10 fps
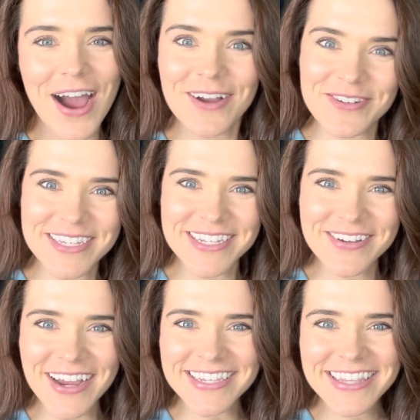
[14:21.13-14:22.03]
So
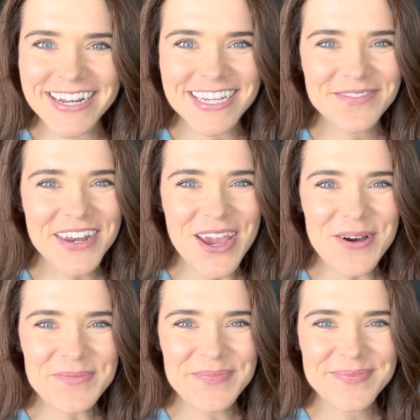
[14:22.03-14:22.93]
I will see you guys in the
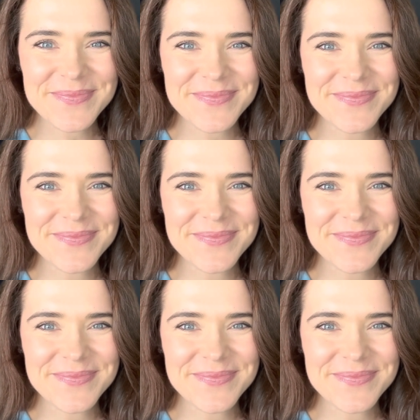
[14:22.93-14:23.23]
next video.